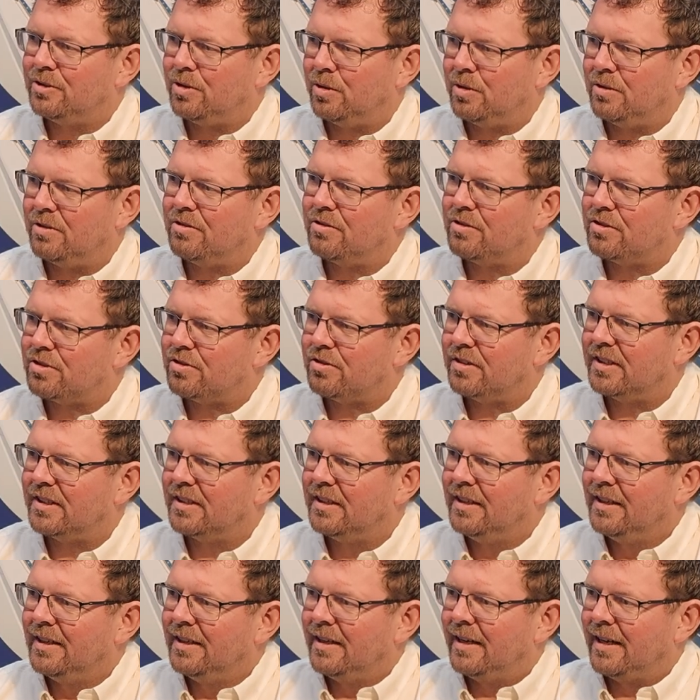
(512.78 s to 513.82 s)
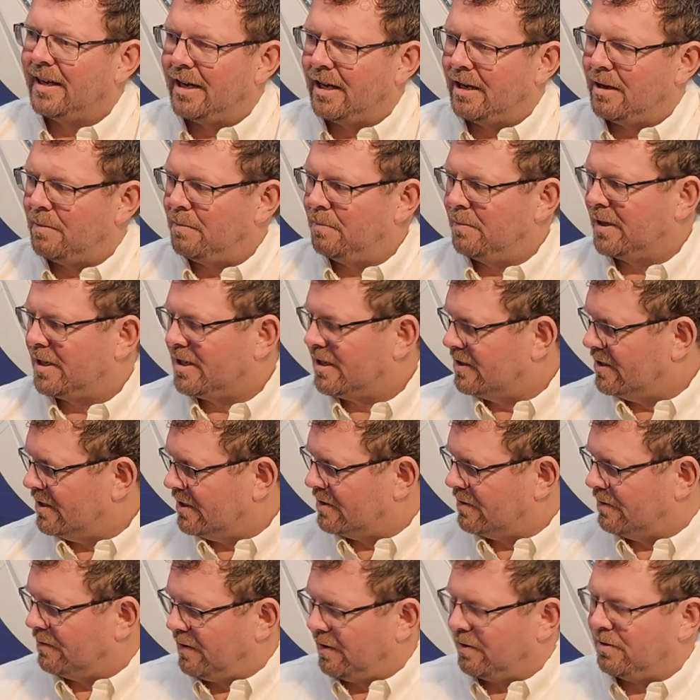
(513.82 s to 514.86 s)
solar industry, because
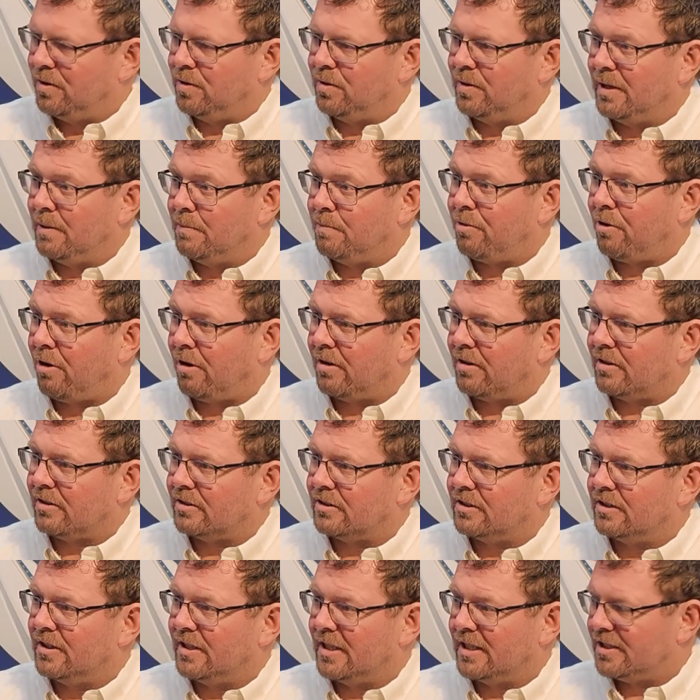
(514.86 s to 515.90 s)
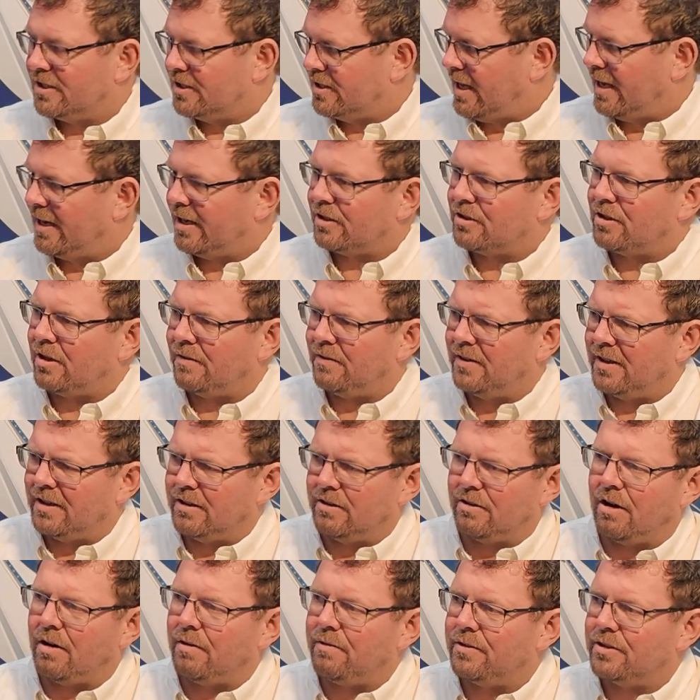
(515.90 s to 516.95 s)
it's a very unique product. The aesthetics of it
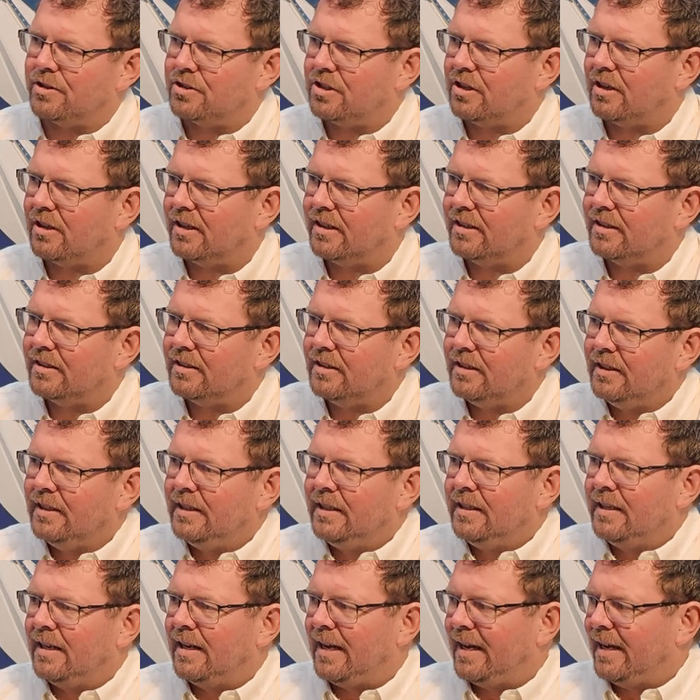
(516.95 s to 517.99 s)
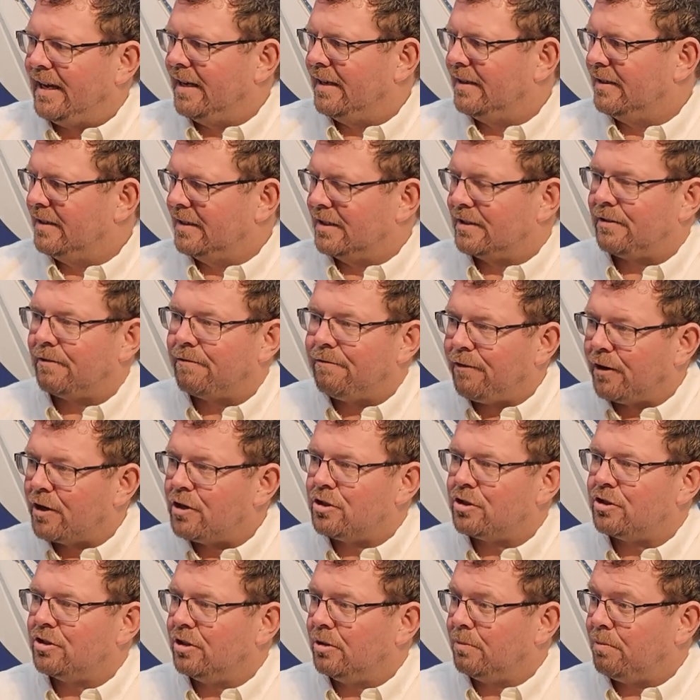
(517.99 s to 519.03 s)
are off the chart, and it's a
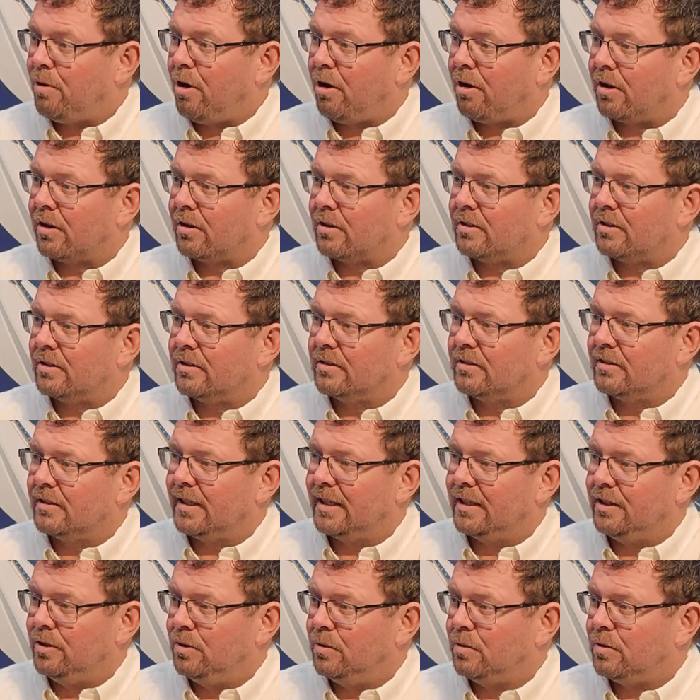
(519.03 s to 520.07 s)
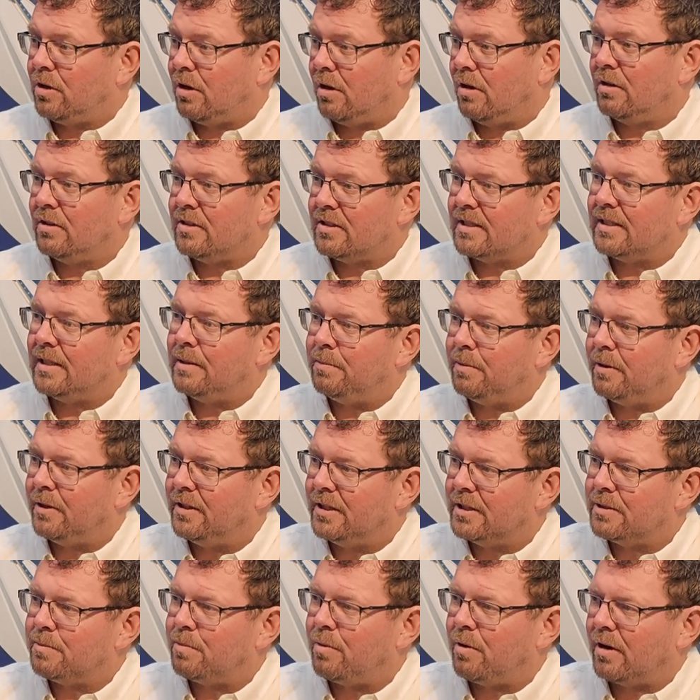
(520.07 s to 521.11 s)
functional product. Like you can't slip on
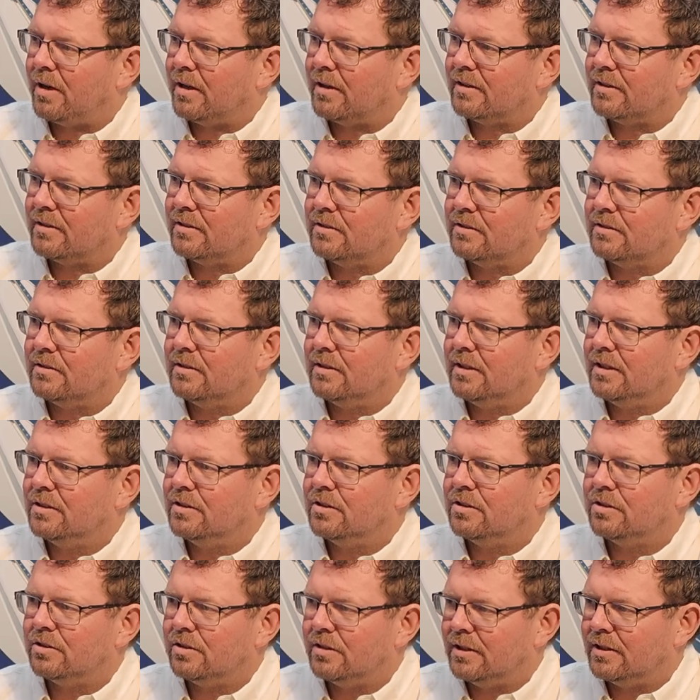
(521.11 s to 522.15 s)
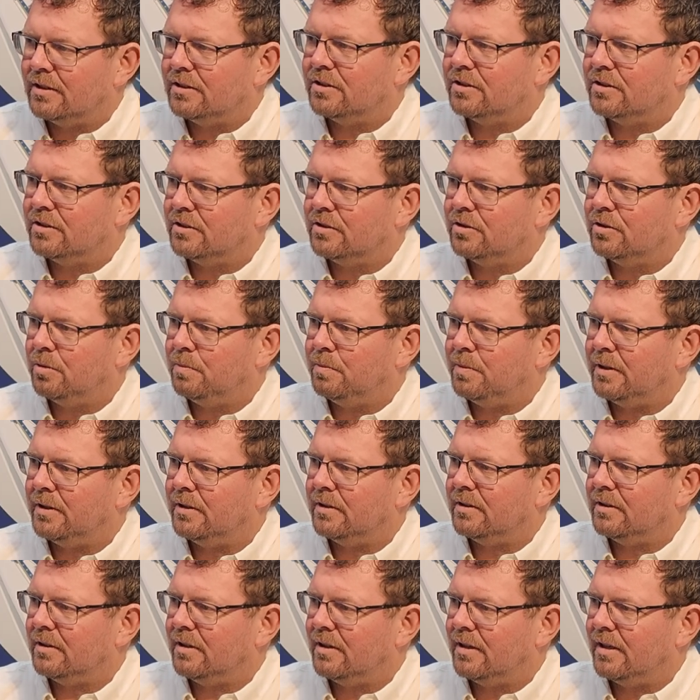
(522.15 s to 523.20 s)
this product. It's
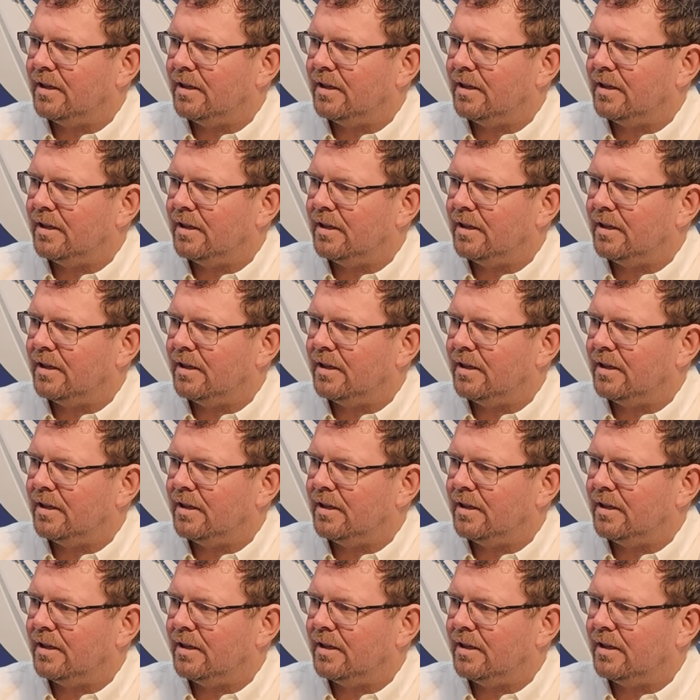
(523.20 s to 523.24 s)
super